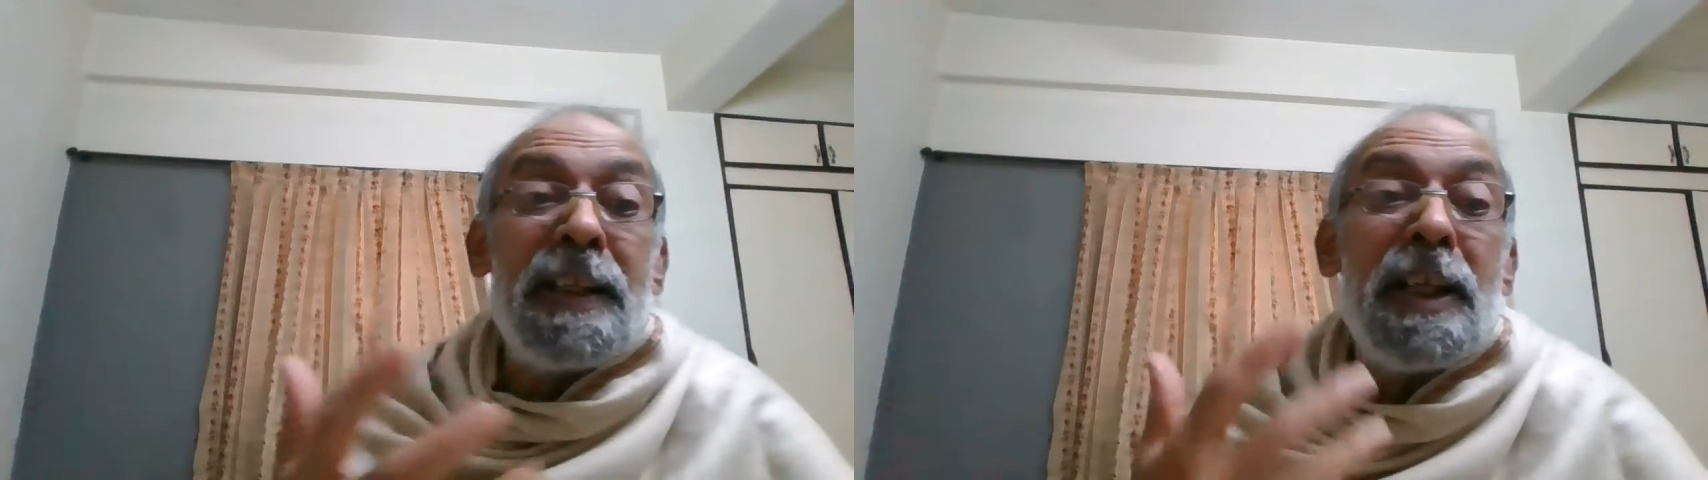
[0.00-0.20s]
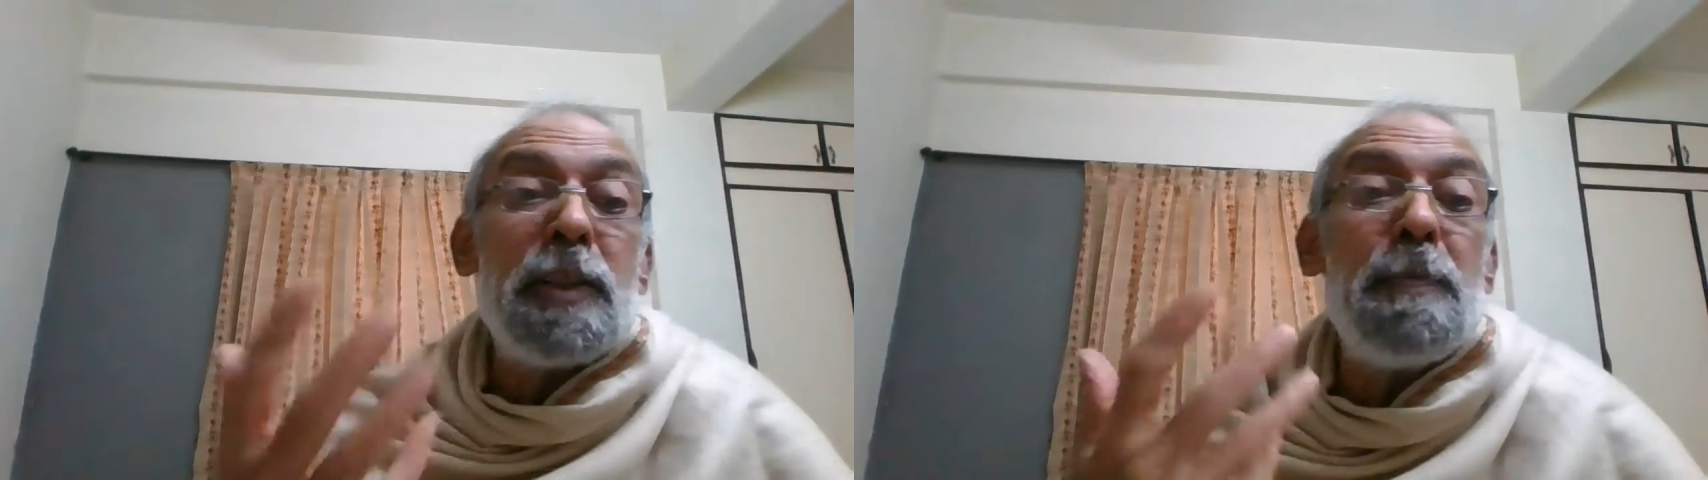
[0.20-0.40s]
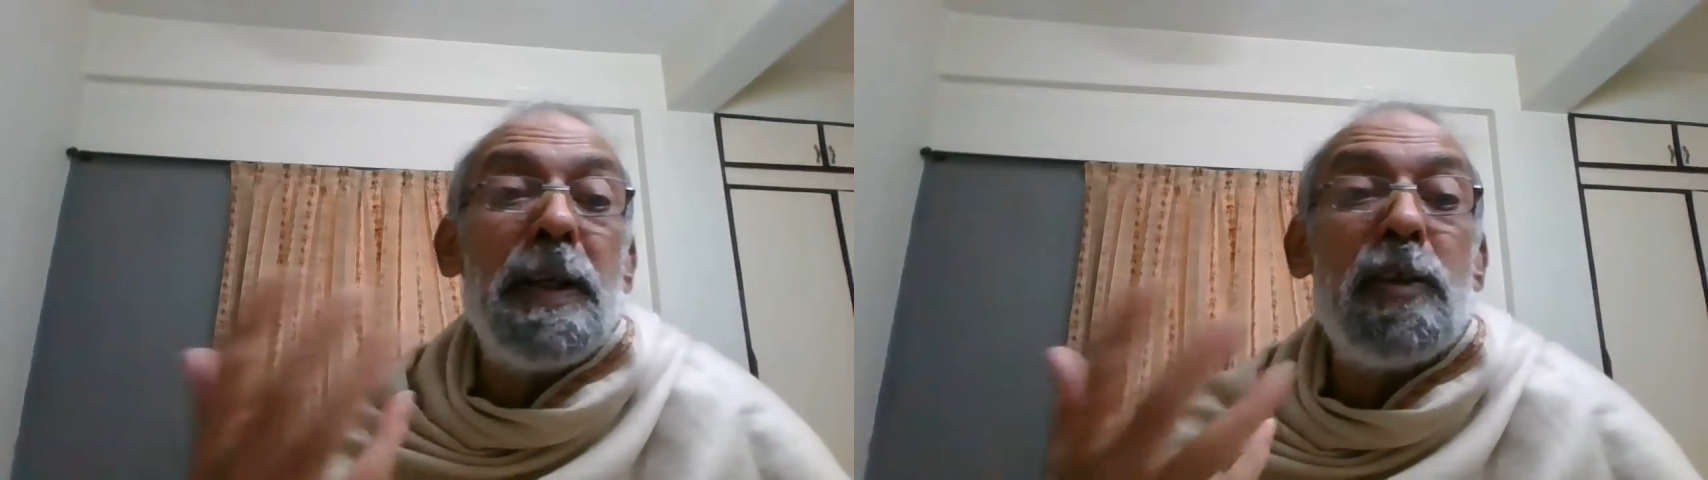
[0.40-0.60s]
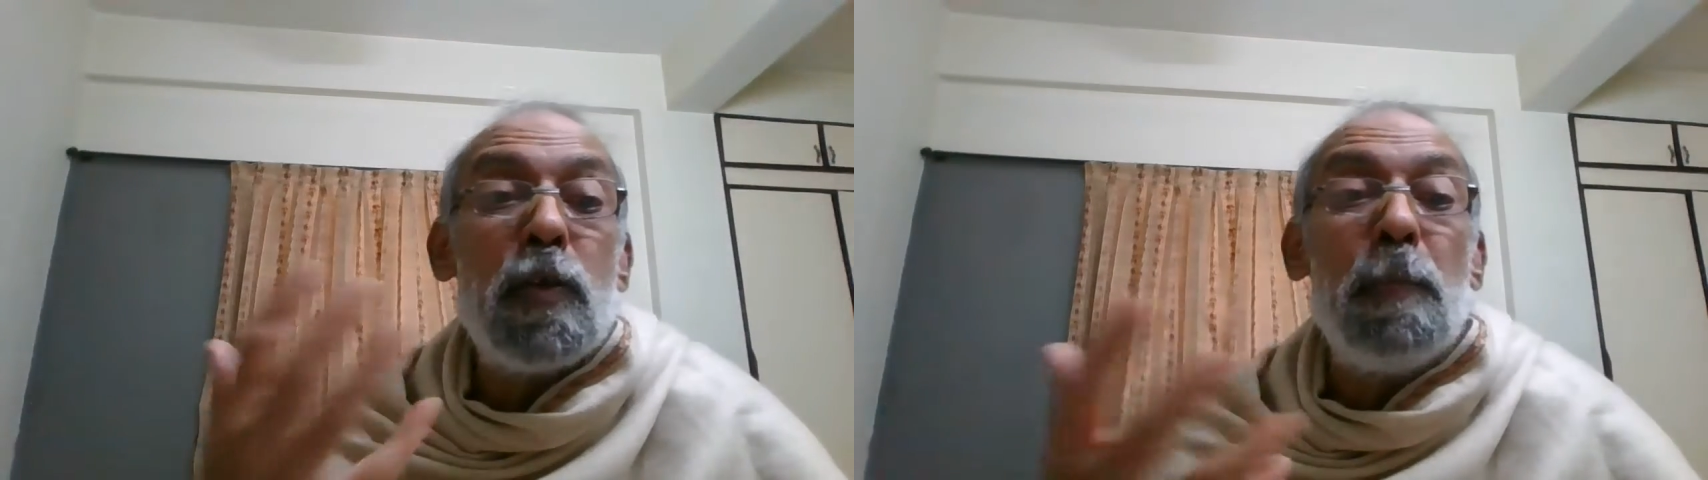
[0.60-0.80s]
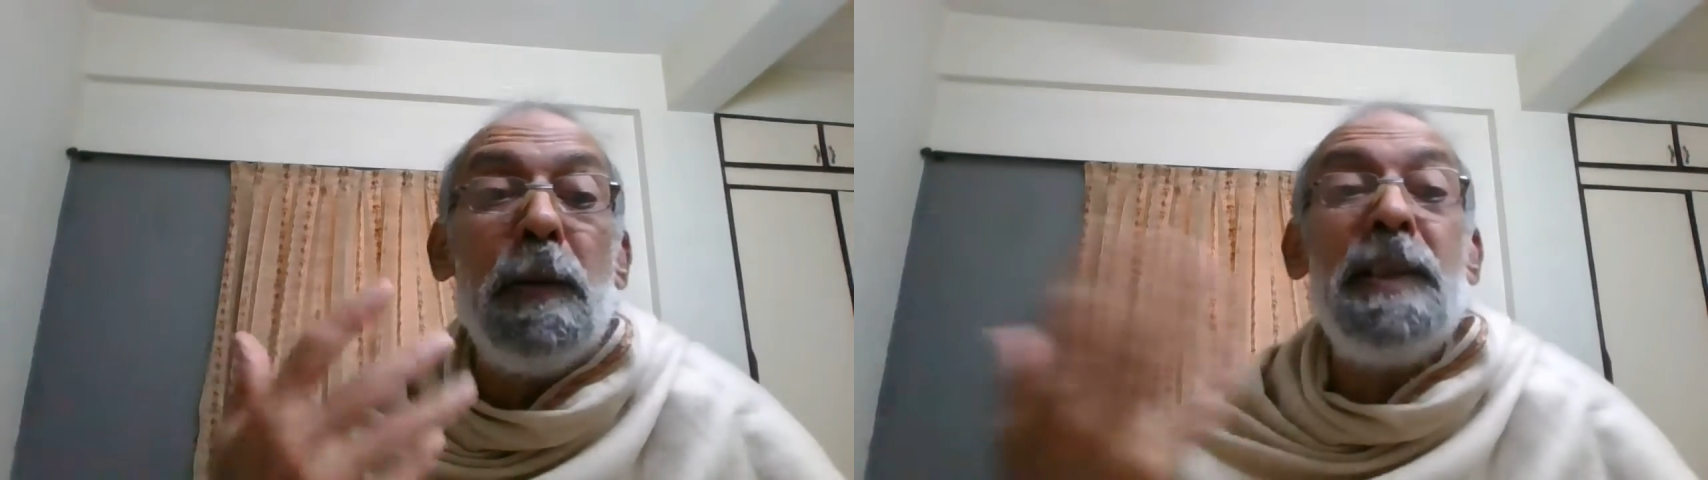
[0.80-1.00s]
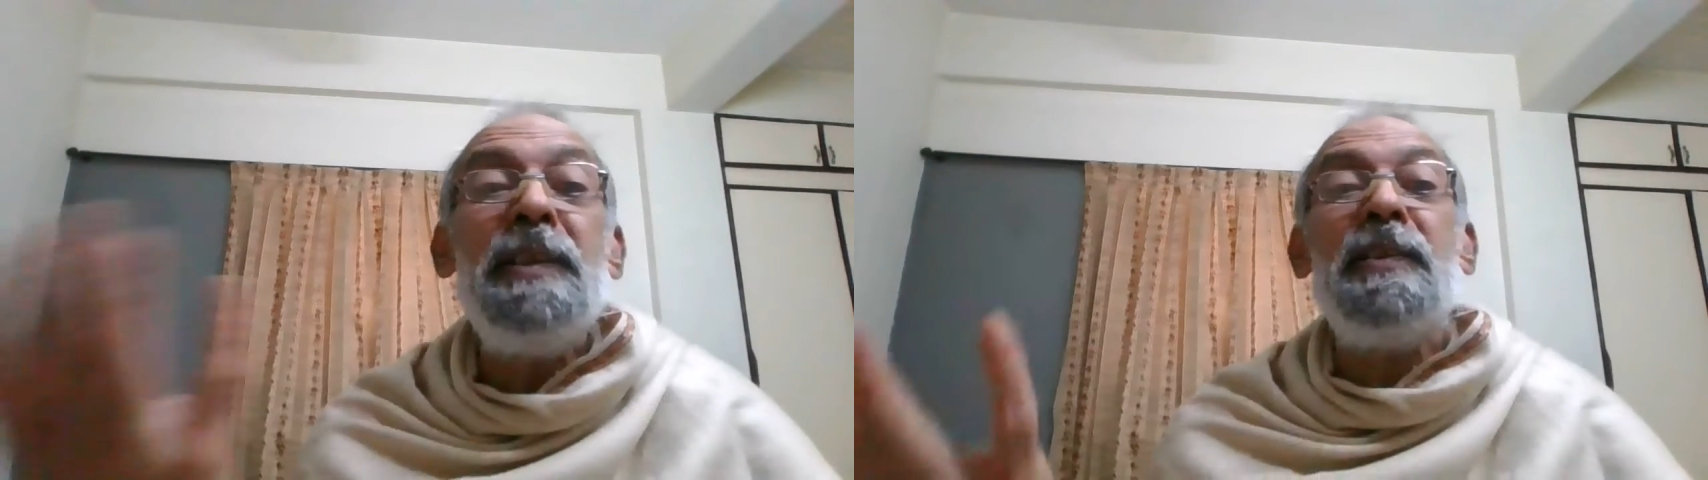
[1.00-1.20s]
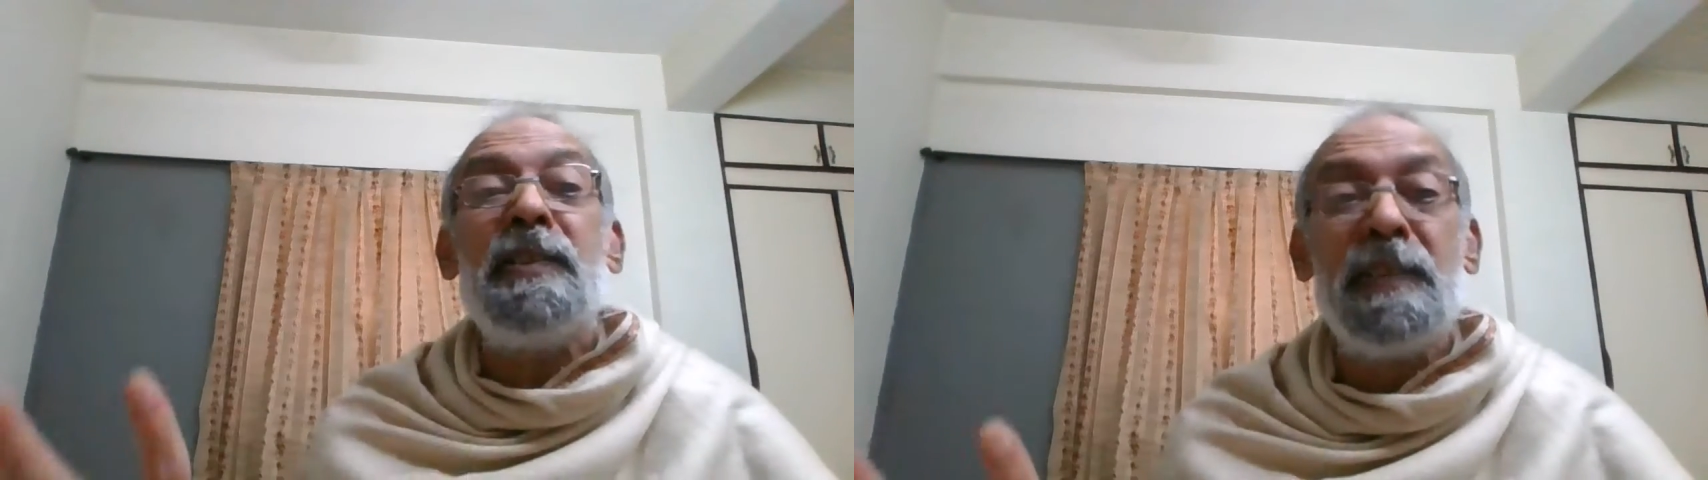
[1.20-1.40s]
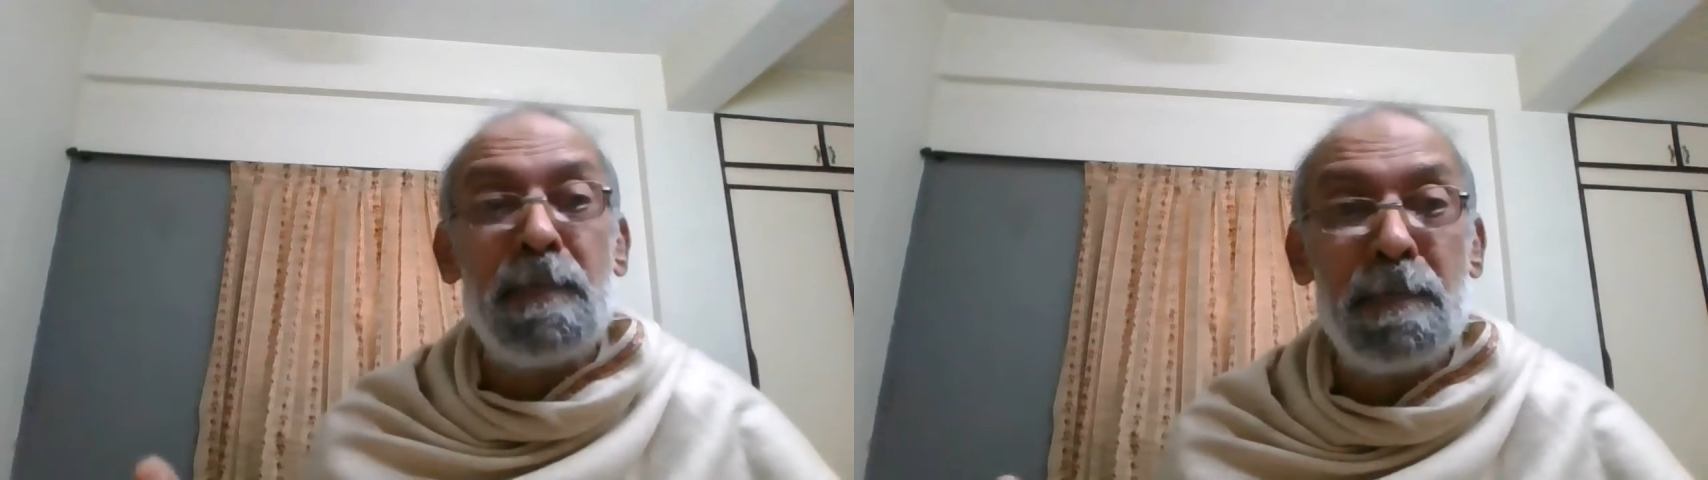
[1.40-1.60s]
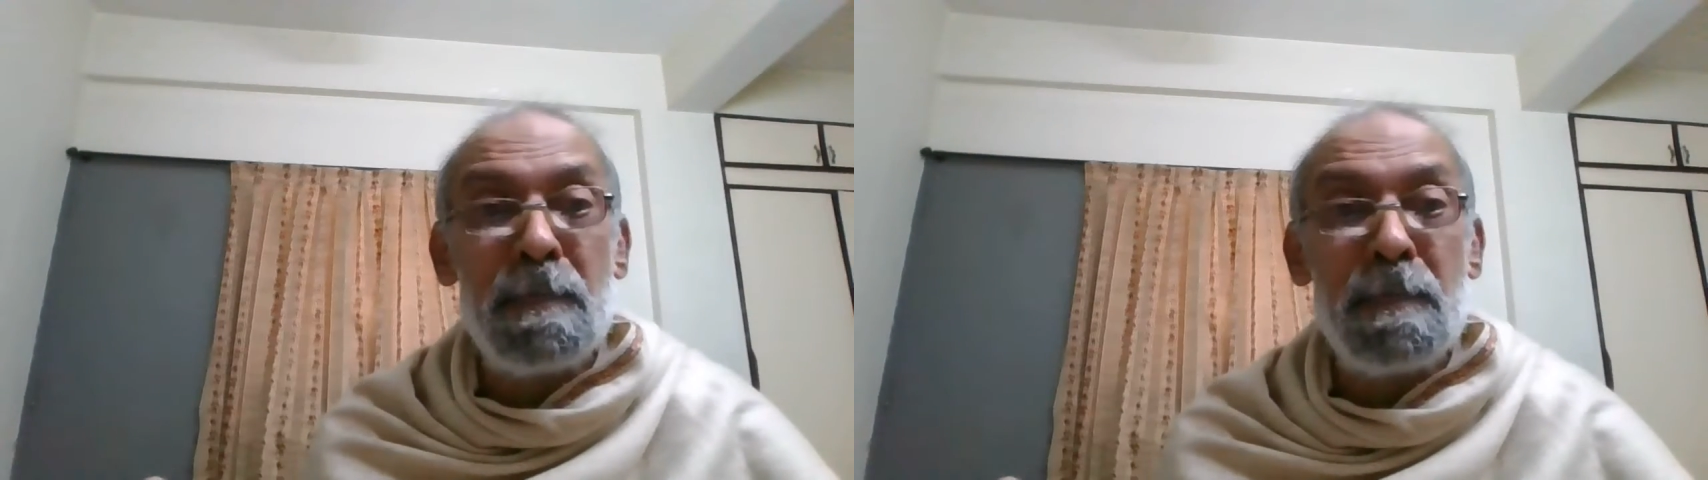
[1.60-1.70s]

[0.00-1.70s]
attachment to bliss